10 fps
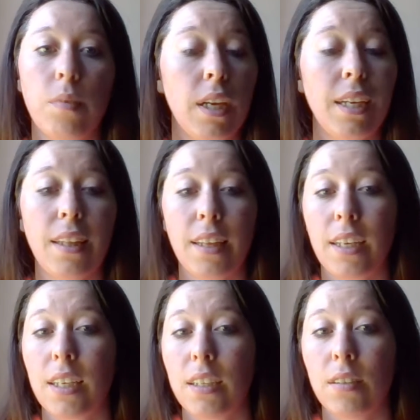
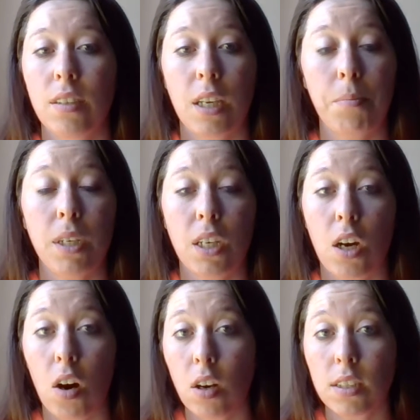Anything can be a
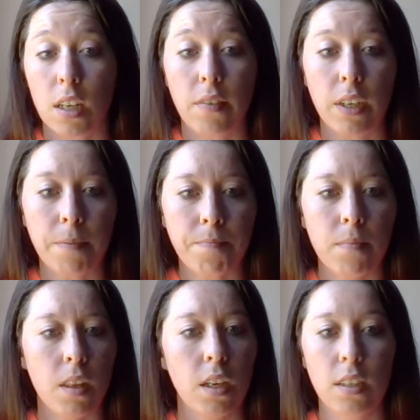cause of it.
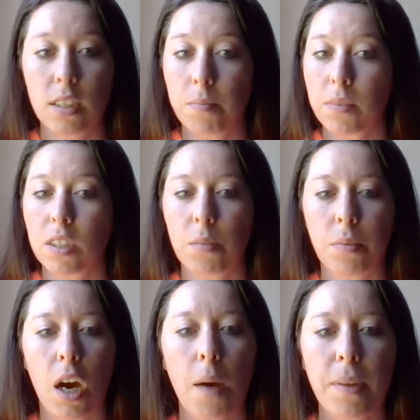Some
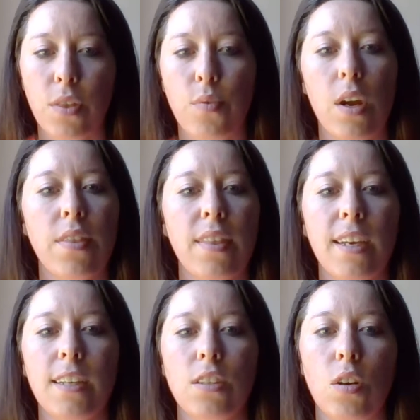common thread
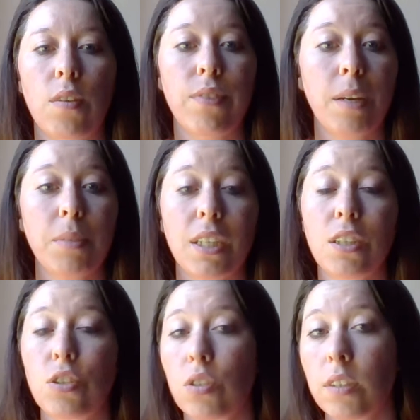things are a family
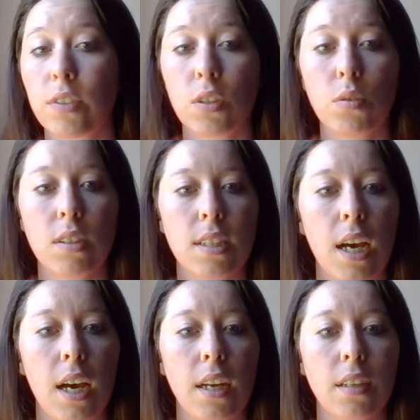history of
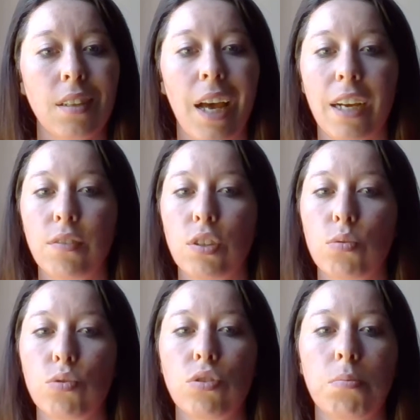suicide, lack of
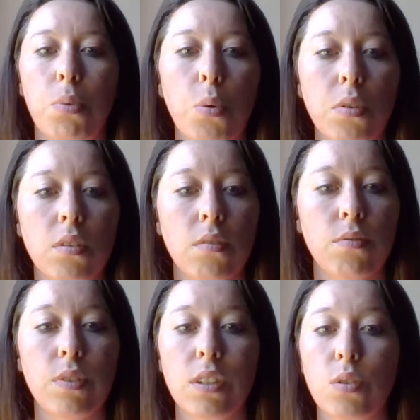social support,
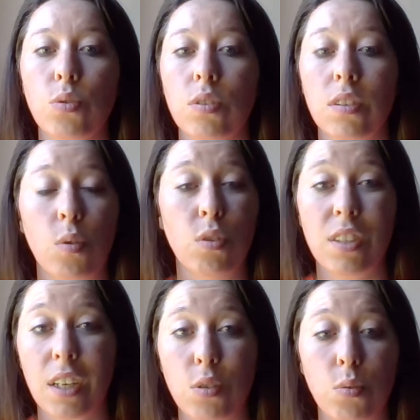physical or
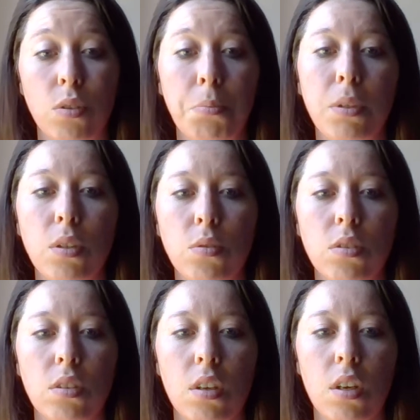sexual abuse,